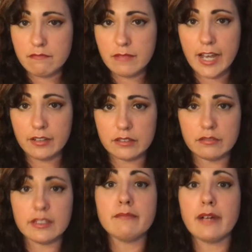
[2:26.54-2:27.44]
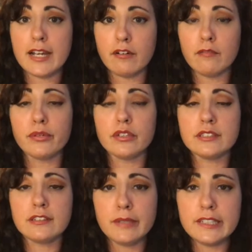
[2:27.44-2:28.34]
at all, in my own
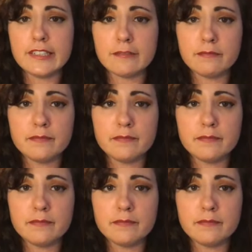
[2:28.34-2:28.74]
personal opinion.